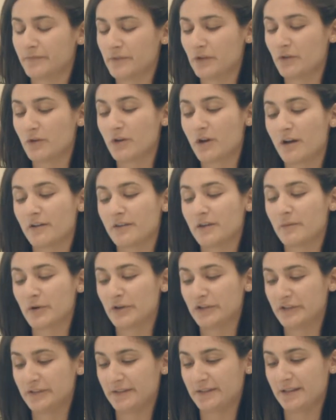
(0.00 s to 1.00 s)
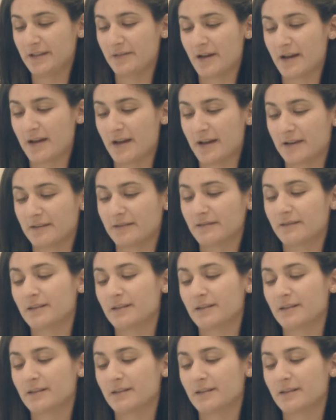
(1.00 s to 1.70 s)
you can call the emergency line.